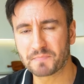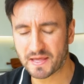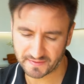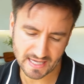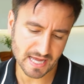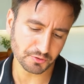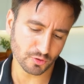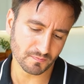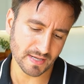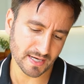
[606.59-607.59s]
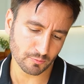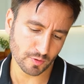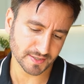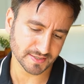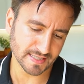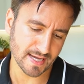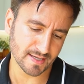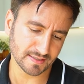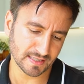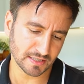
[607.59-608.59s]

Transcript: and the annual amount, I worked it out,